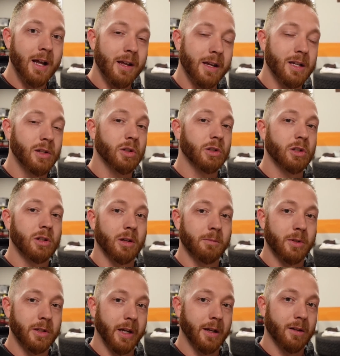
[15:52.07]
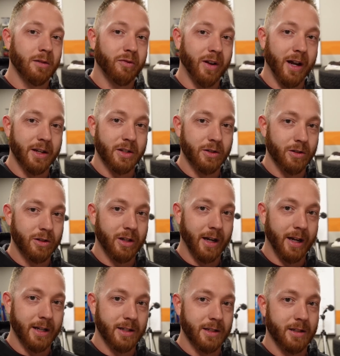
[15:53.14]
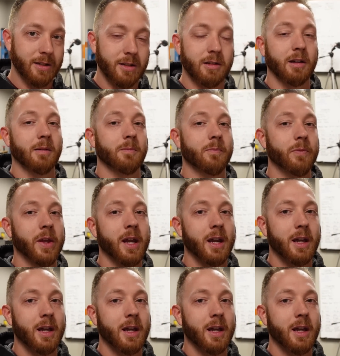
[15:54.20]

It uses some standard fastener sizes, some